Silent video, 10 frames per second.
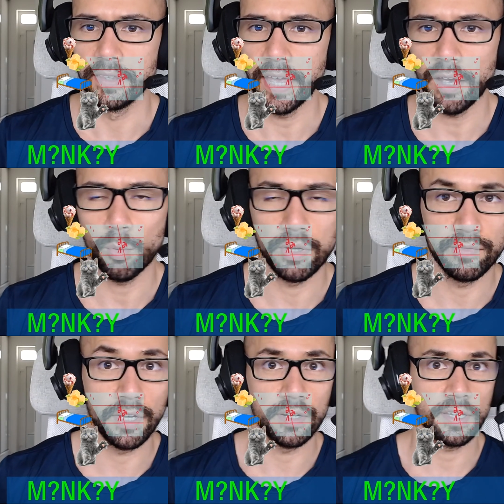Now what
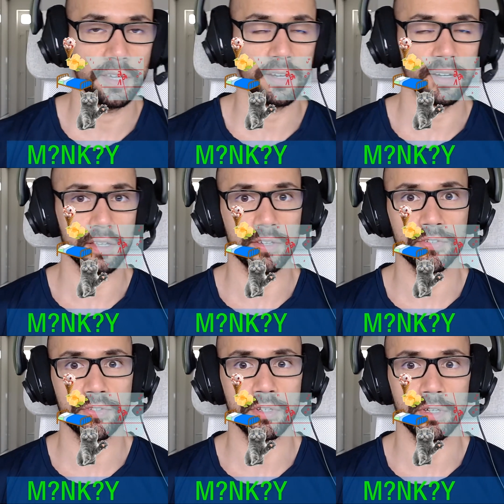we've done here
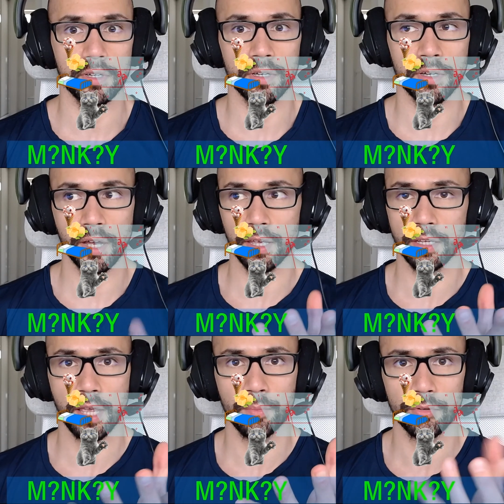is I
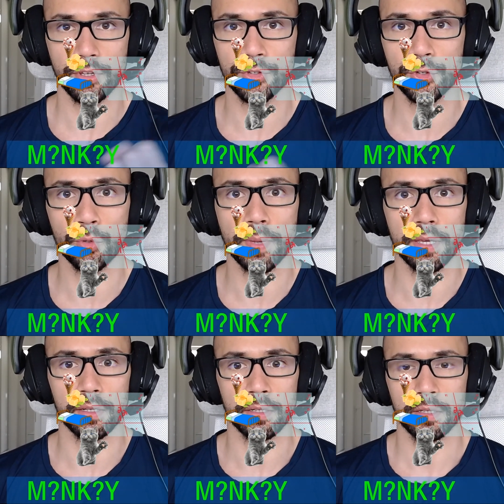enabled the zoom
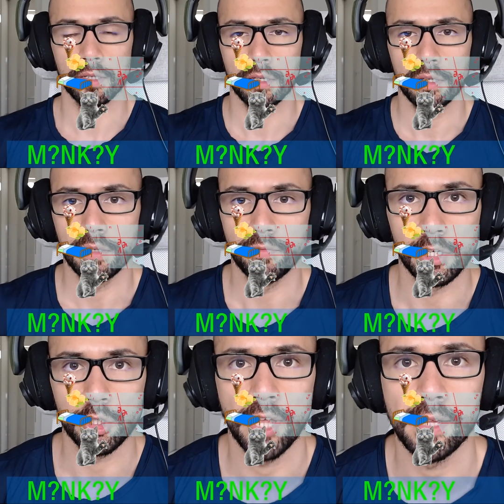in
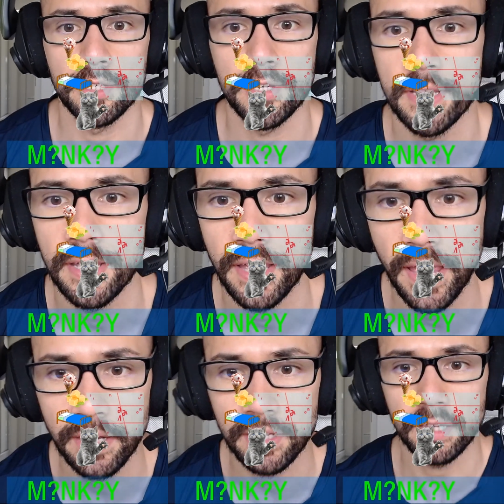functionality.
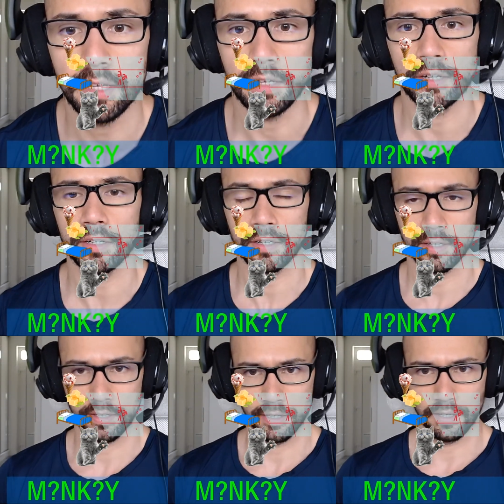And here,
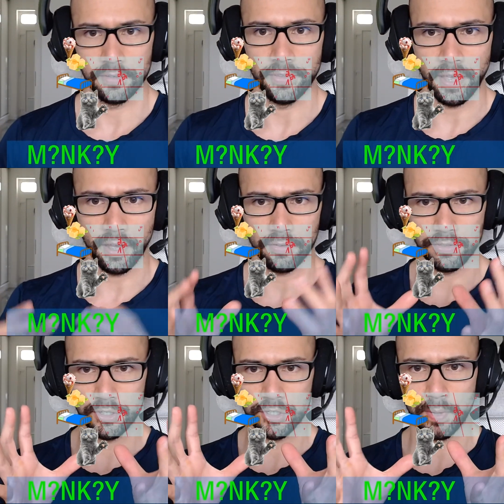now
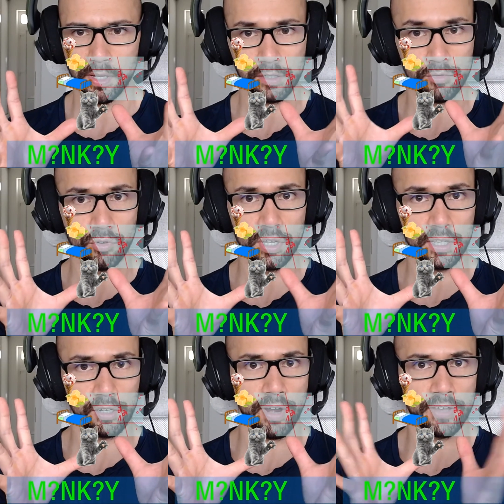this might look
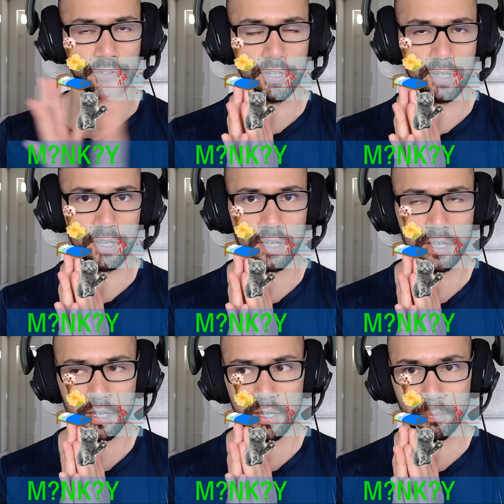really crazy,
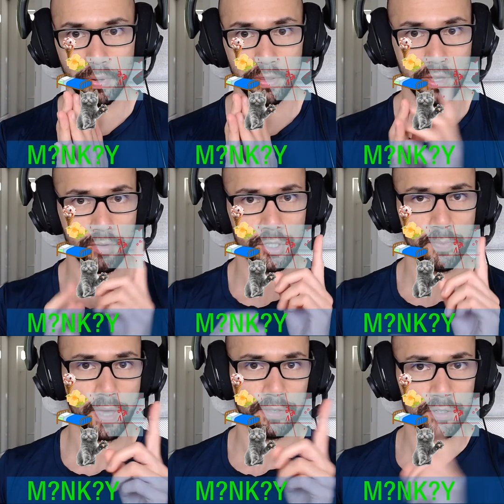but there
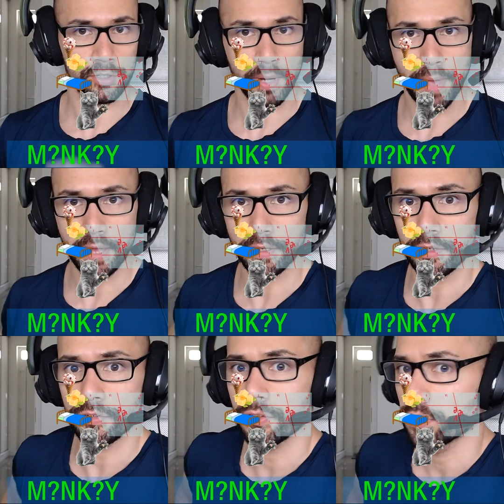is method to my
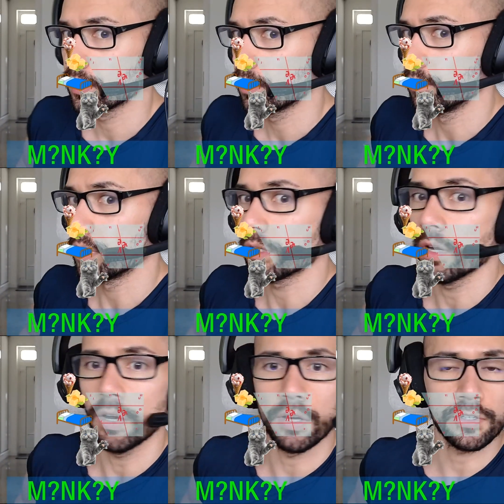madness,
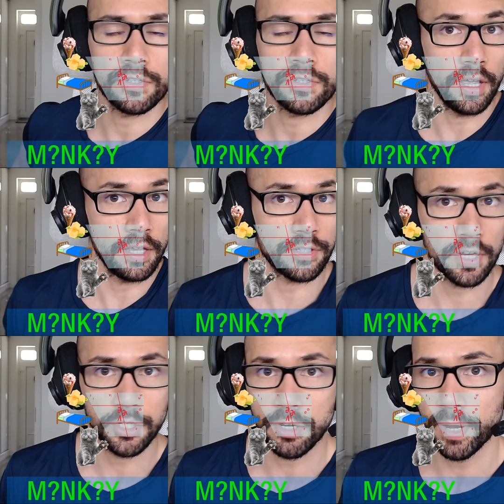because as
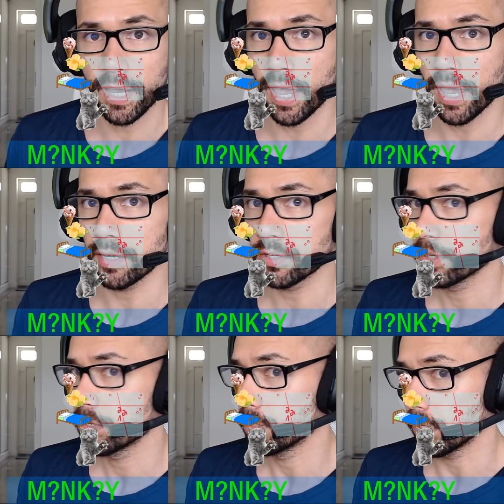I turn my head
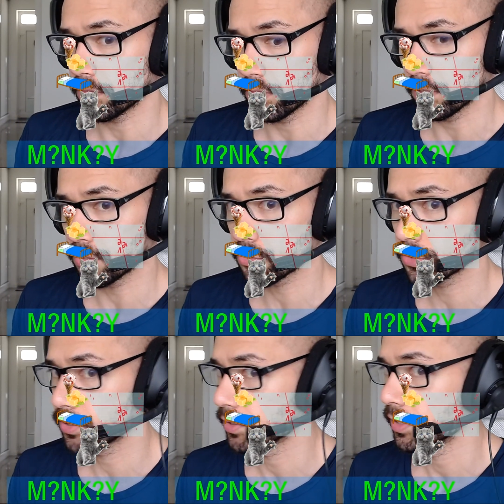like
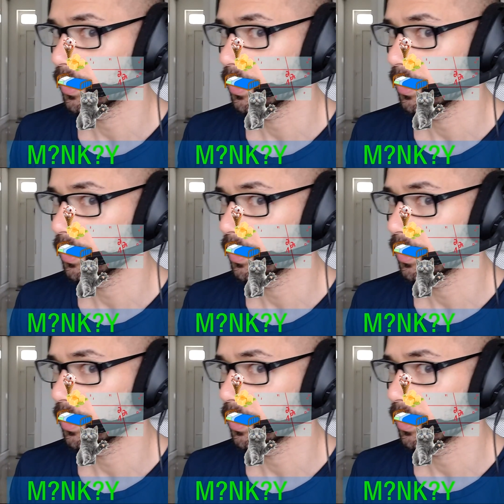this